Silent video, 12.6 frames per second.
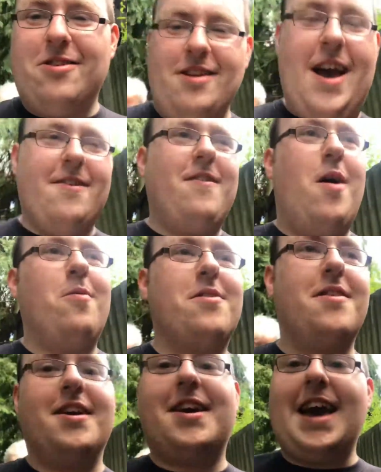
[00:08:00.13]
looks like I
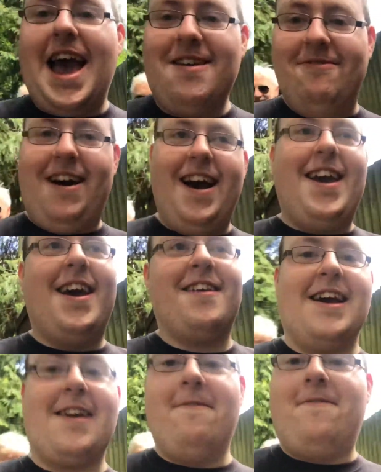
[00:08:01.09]
was in the game right here.
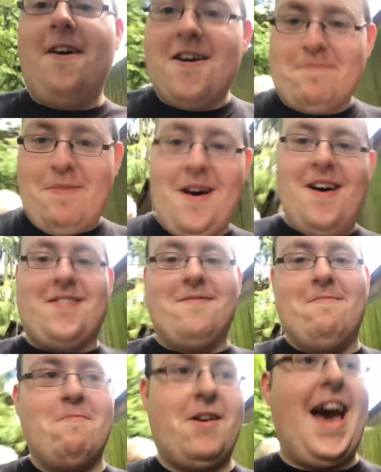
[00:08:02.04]
It's like a
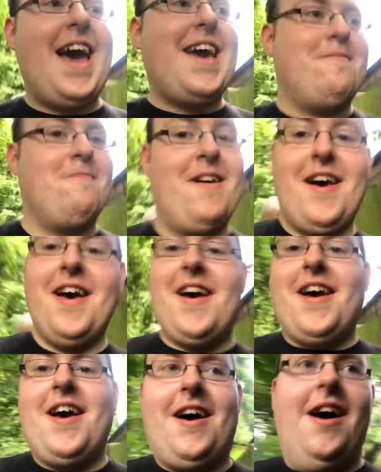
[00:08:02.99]
first-person game,
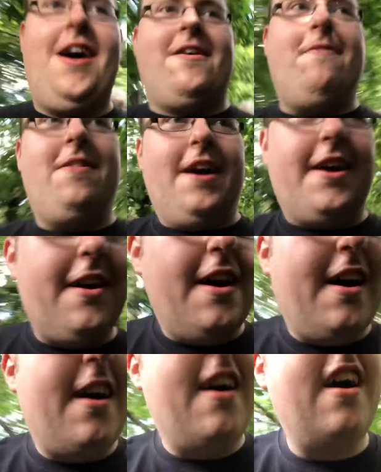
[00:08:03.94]
uh, like
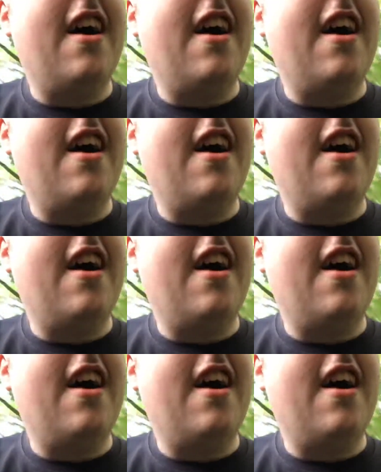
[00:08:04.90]
a